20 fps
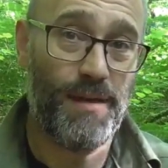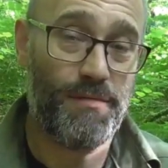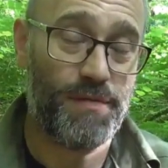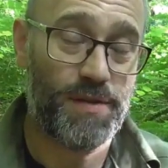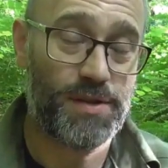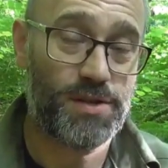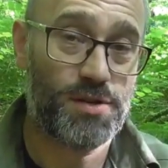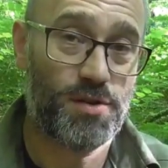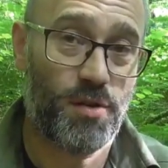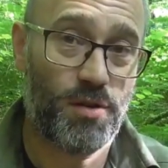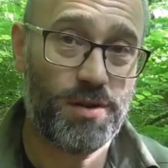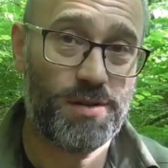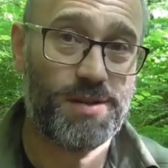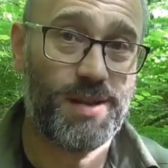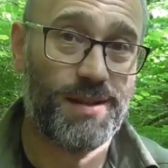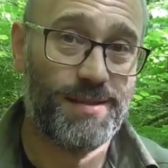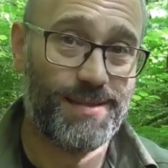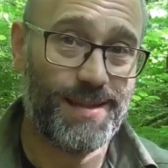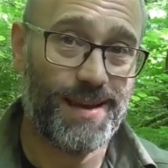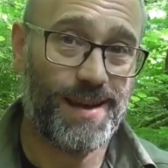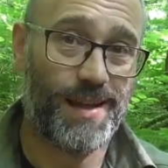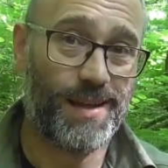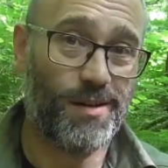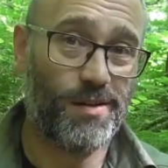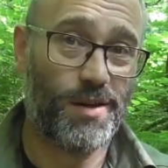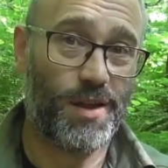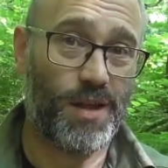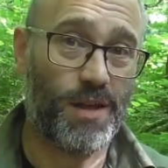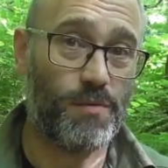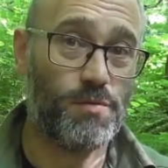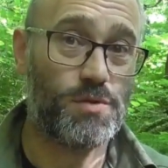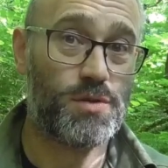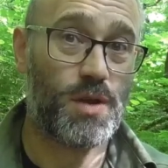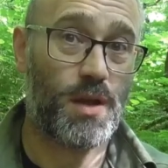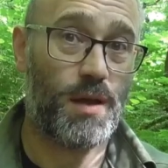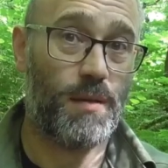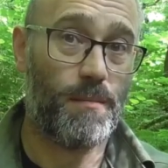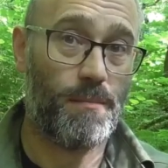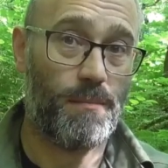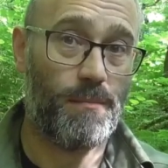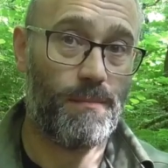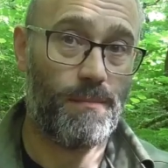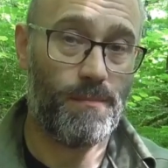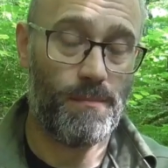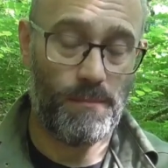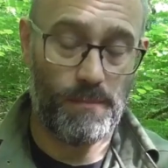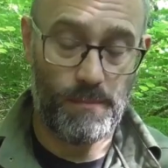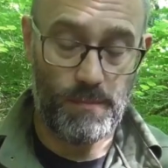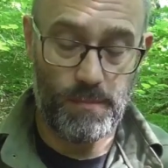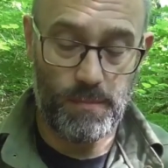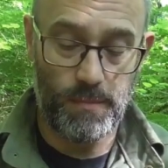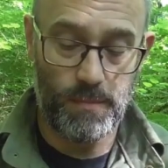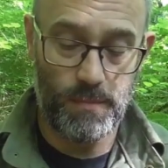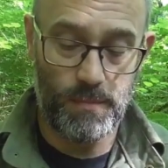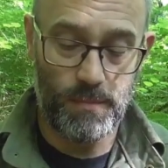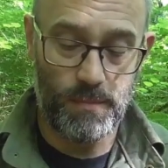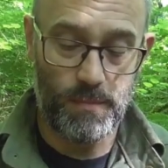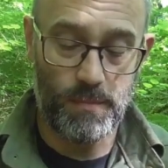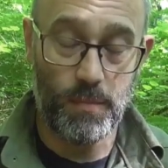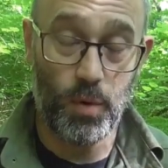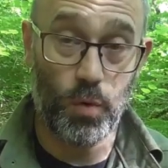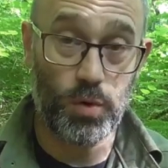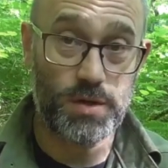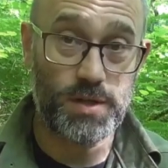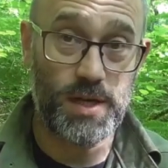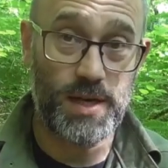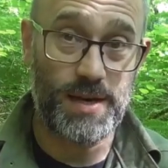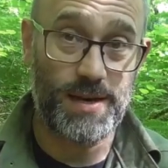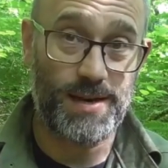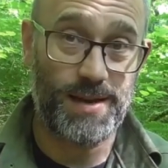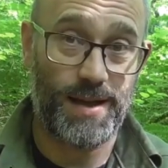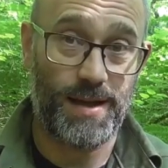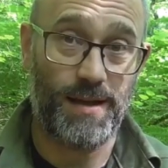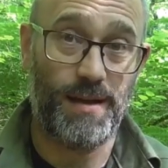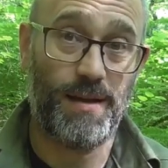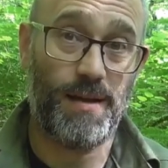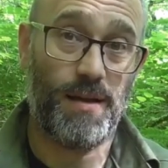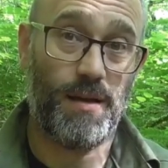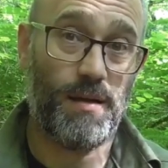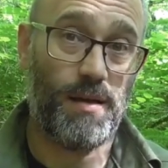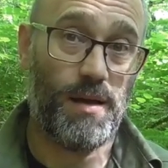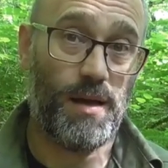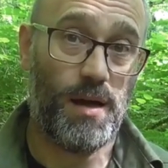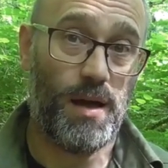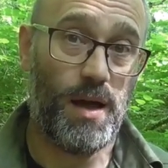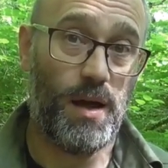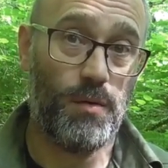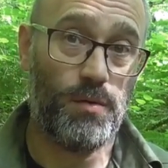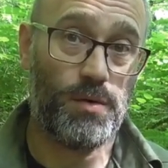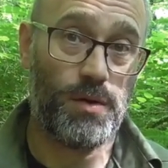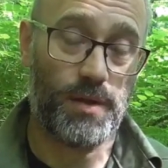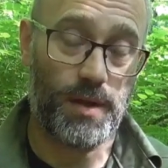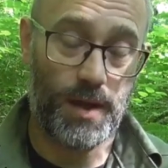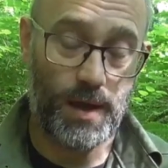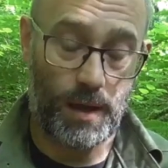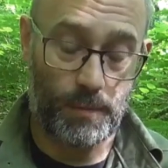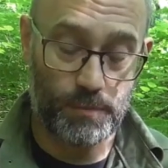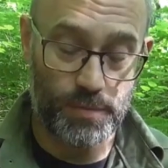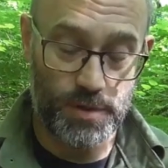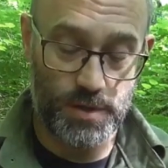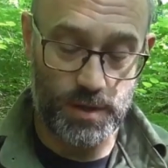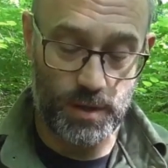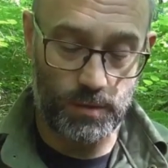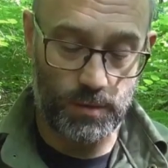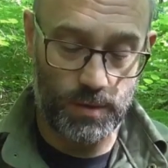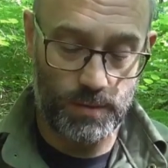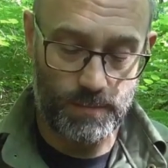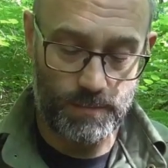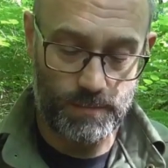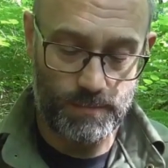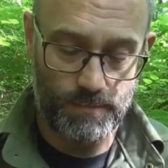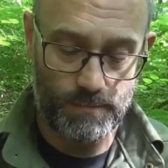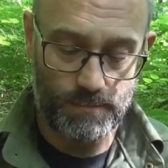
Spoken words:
If it's not, then I gotta use more tinder out of the capsule.